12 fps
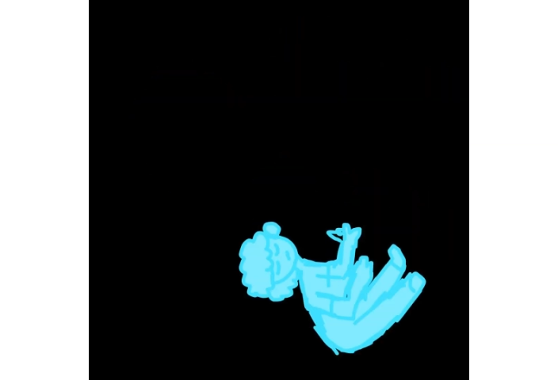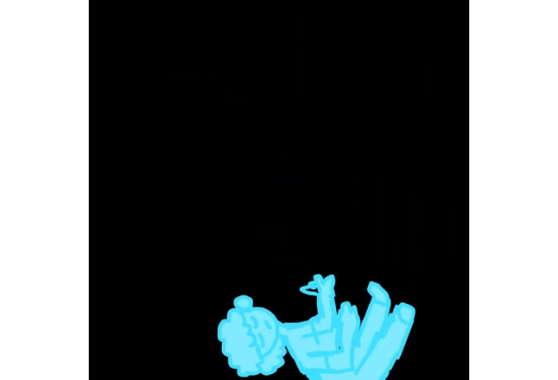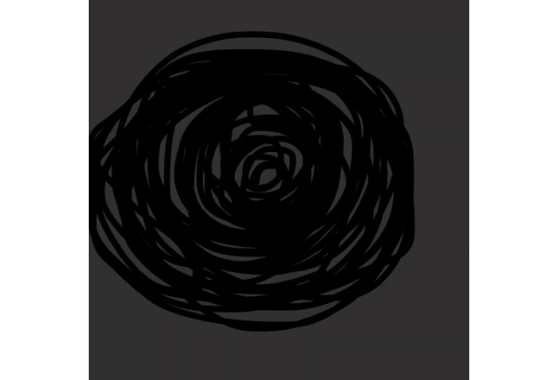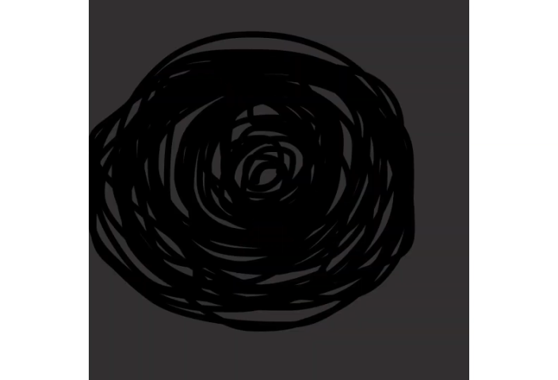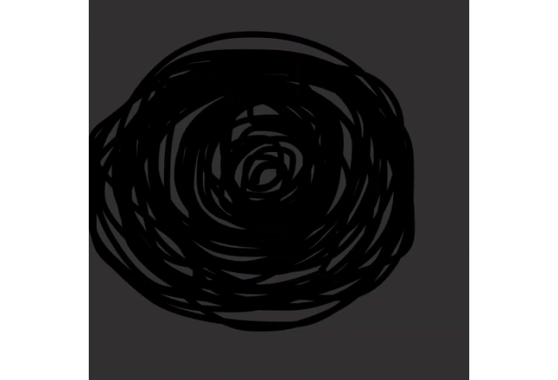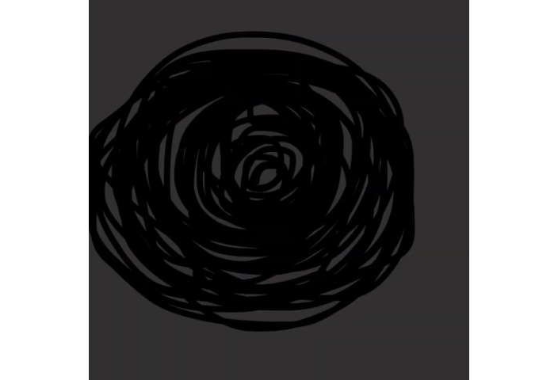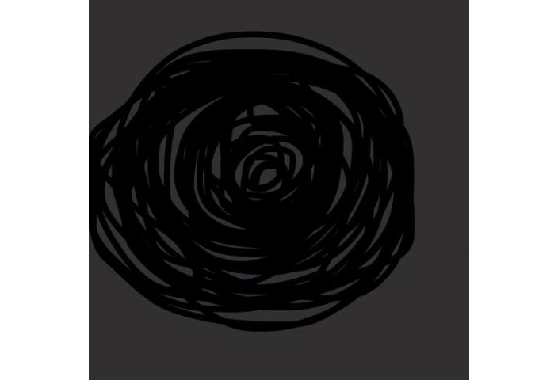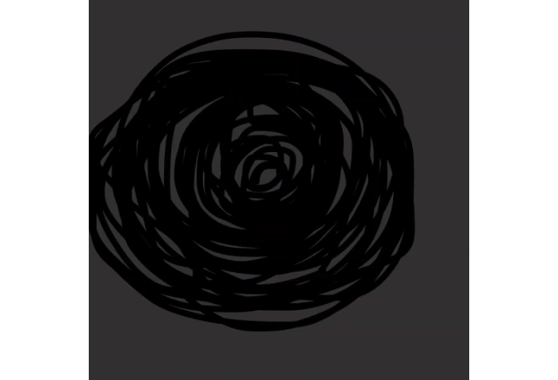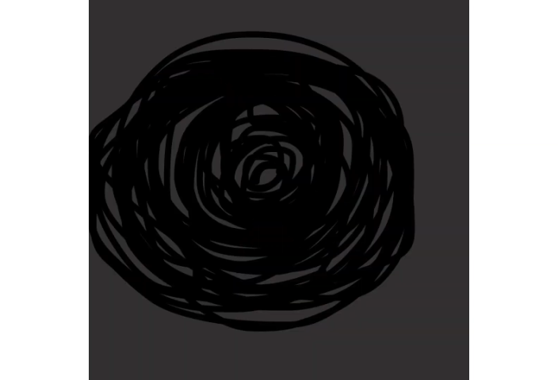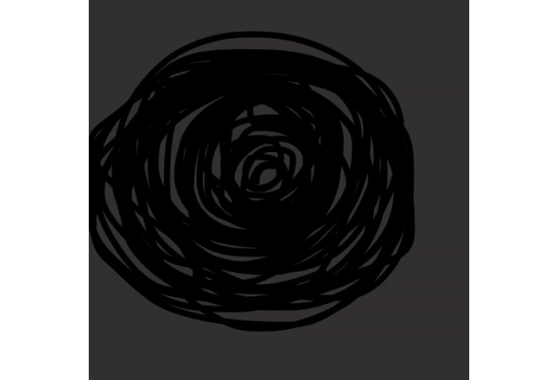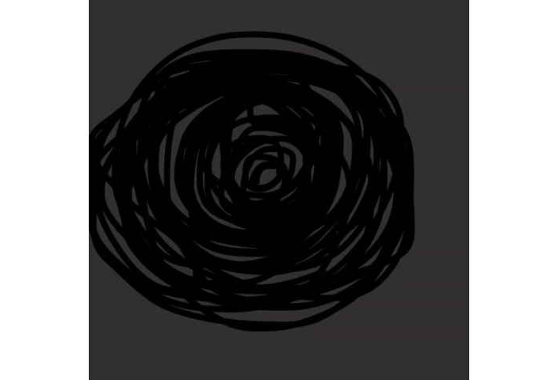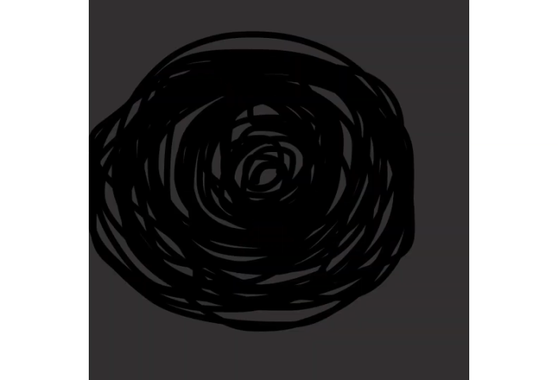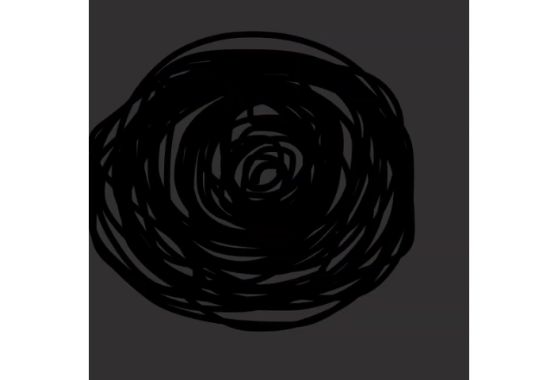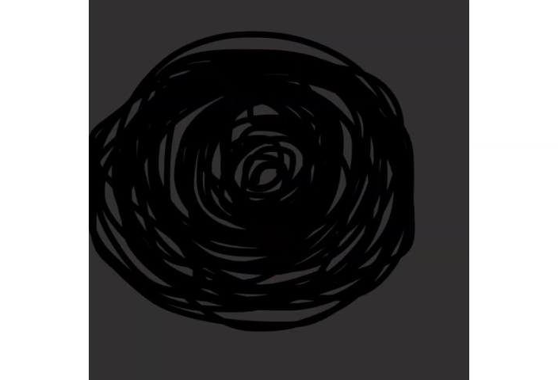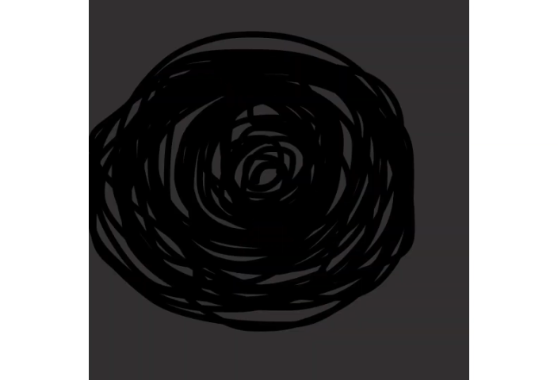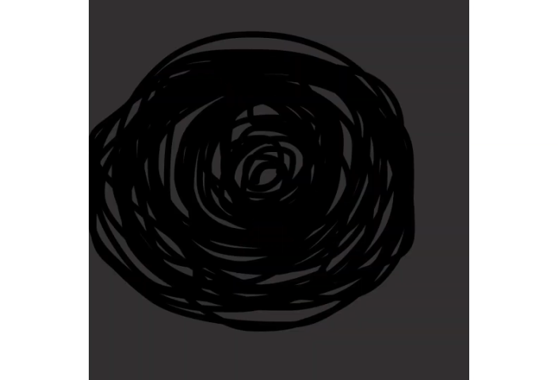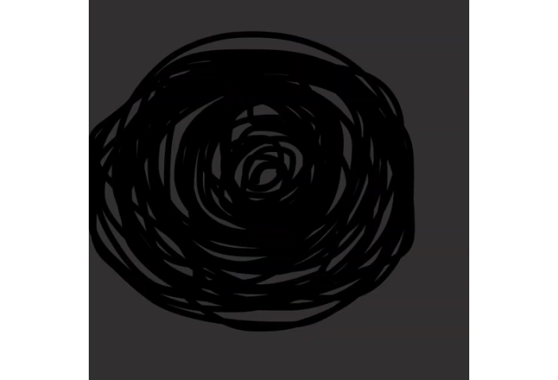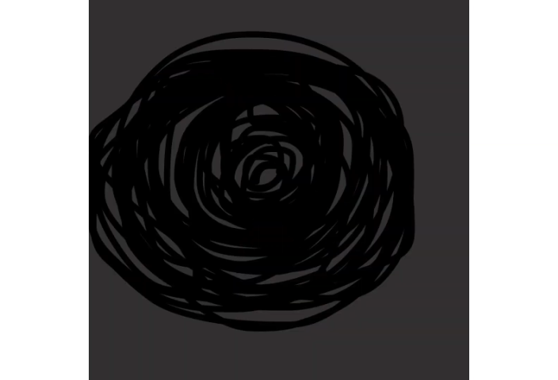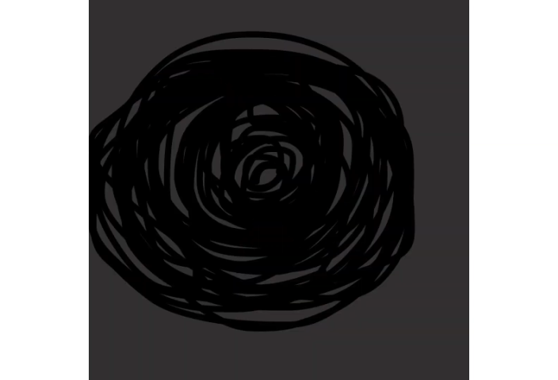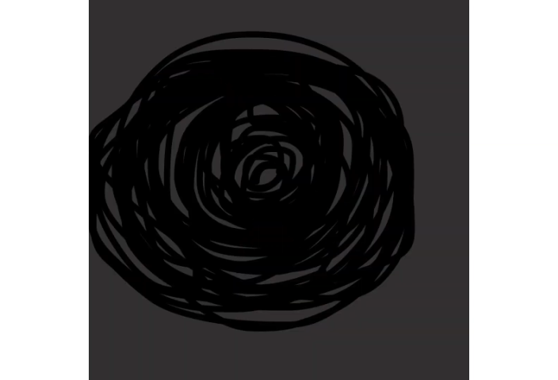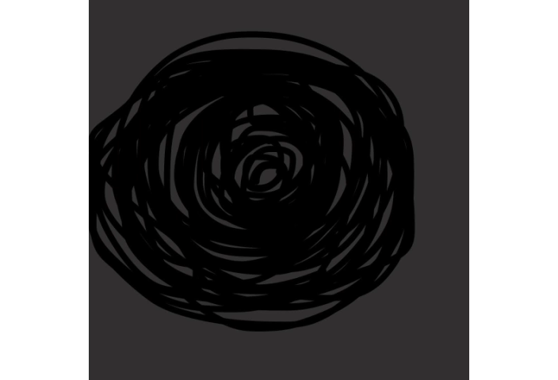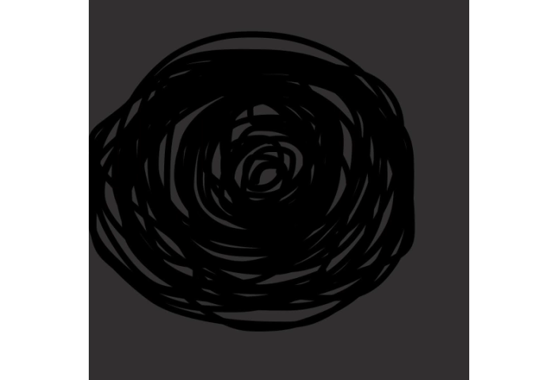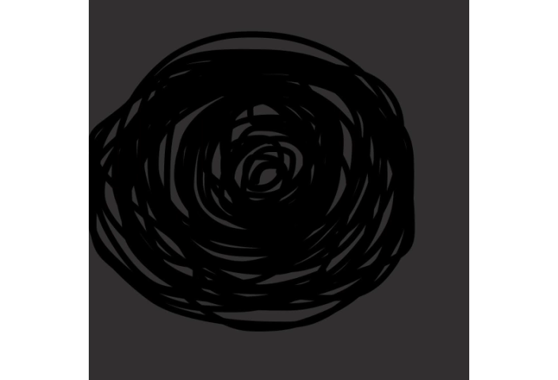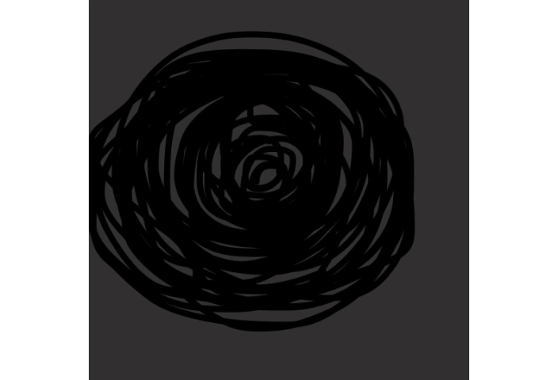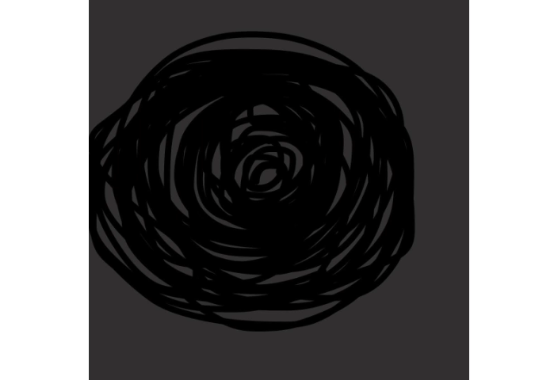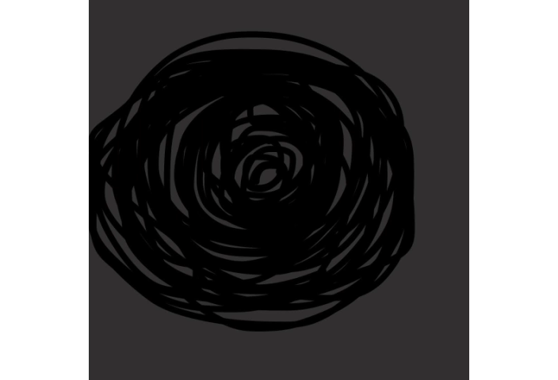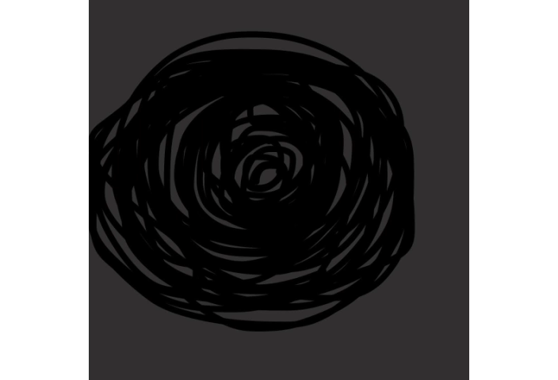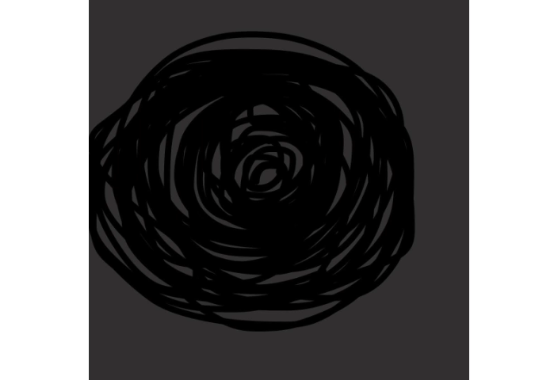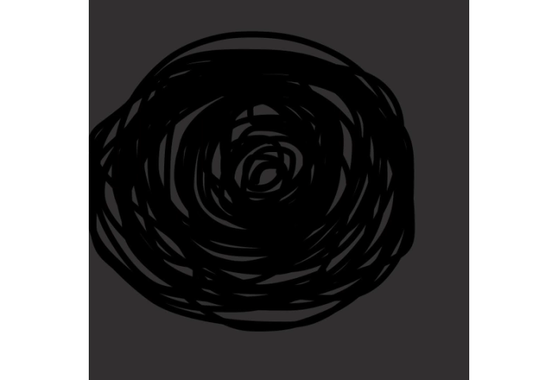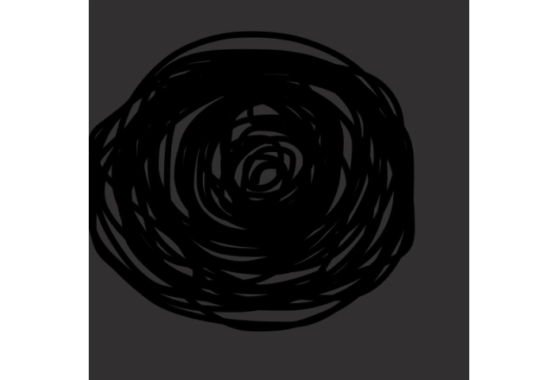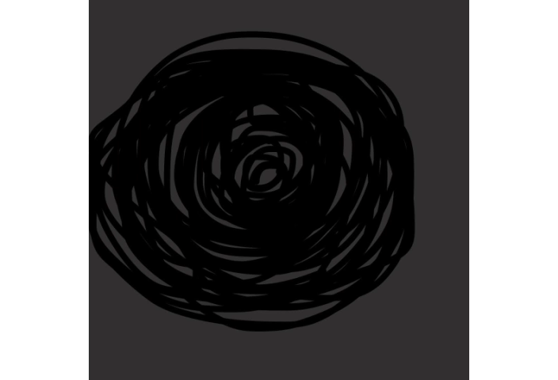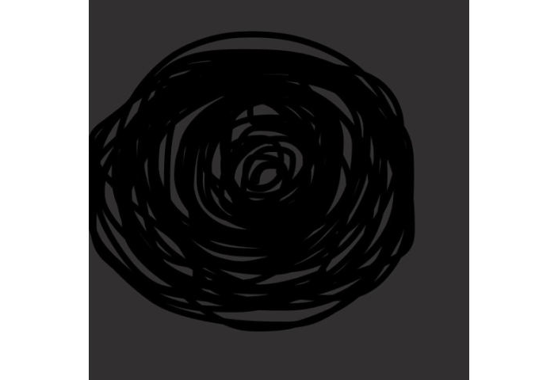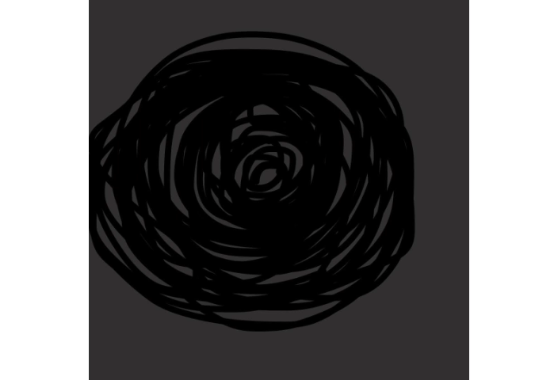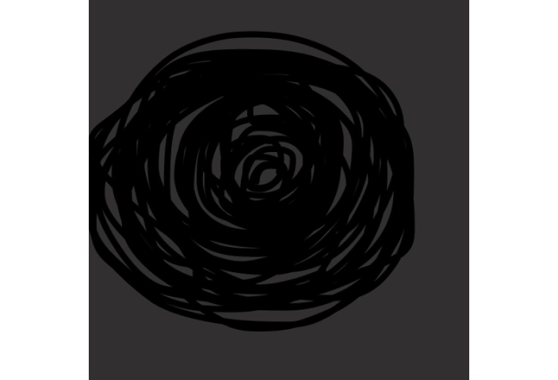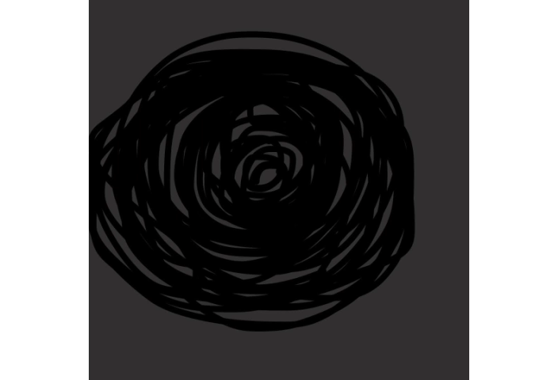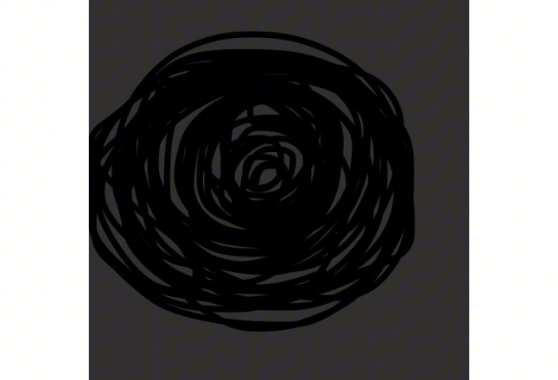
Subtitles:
Nobody's mouth can be seen.